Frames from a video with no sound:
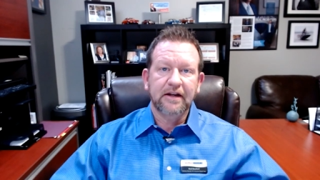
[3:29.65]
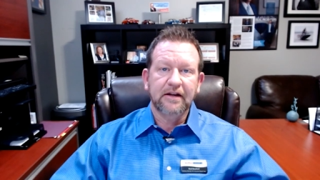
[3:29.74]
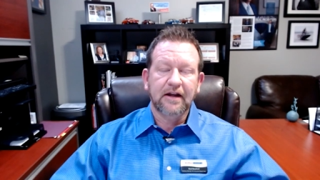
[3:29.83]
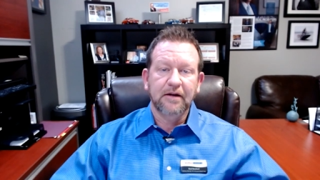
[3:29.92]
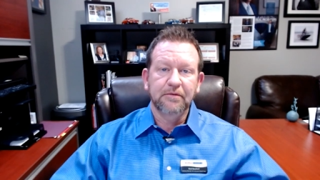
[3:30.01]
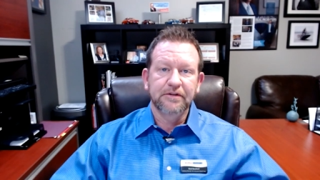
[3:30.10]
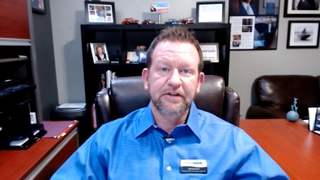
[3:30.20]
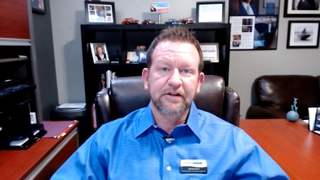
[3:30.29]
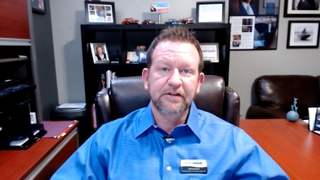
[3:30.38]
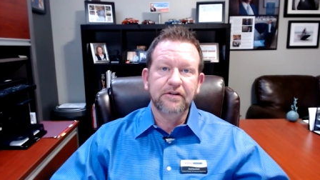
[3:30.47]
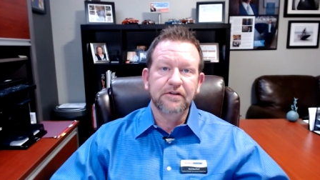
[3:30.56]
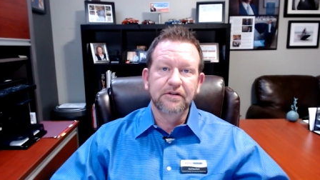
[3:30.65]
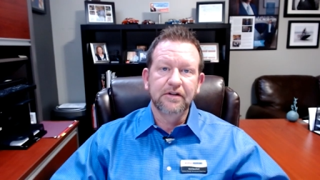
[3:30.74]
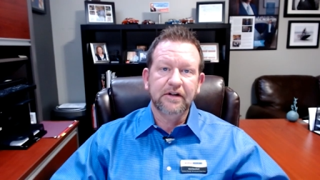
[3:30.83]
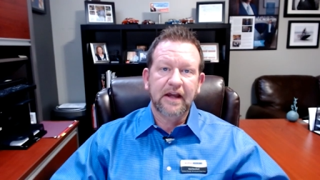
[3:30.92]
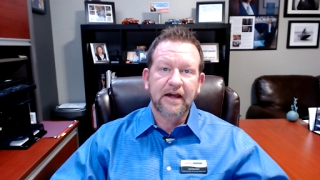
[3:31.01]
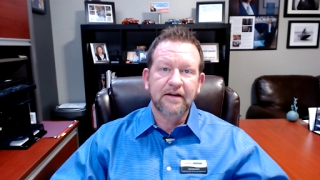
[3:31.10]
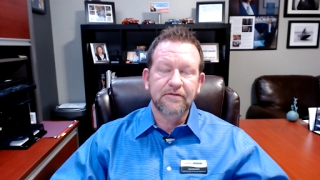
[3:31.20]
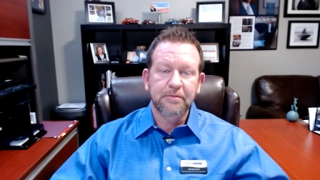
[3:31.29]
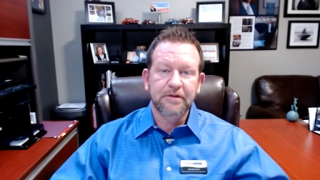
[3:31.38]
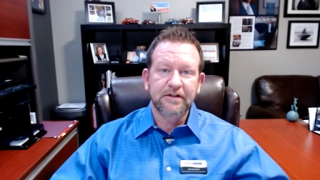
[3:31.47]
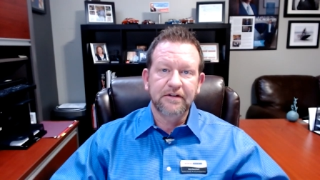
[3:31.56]
And I will tell you, you'll look at it
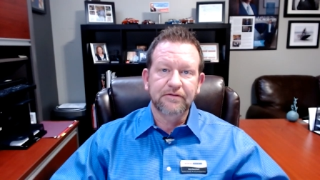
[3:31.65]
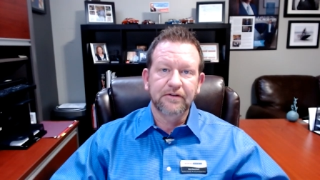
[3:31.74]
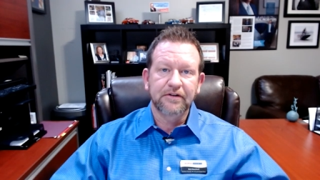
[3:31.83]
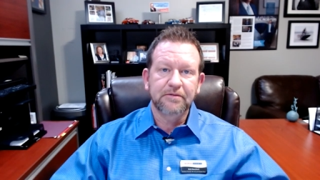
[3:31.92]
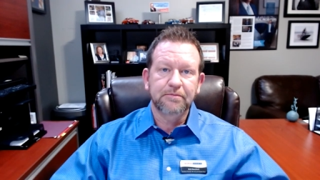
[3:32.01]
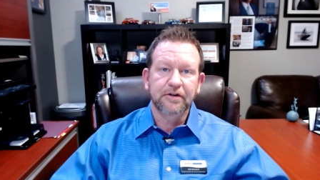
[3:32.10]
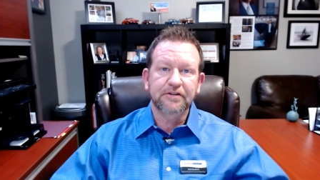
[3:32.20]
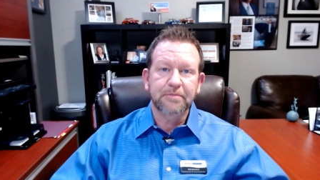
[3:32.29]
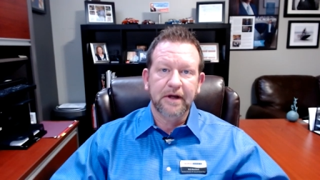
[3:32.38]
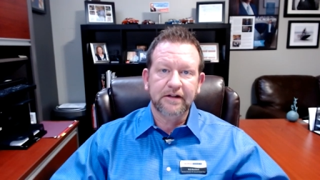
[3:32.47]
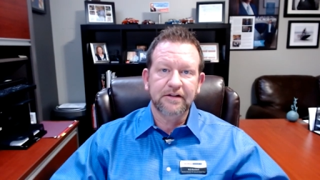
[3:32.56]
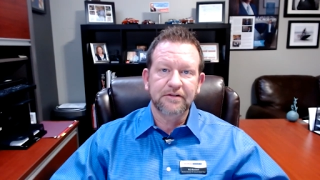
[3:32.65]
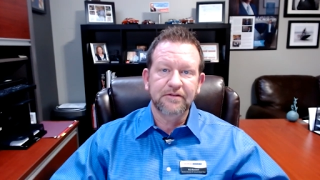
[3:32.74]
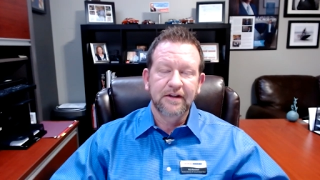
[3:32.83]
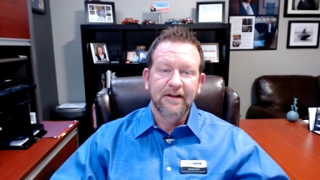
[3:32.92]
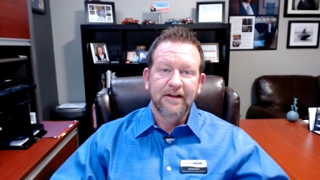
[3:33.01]
from a different perspective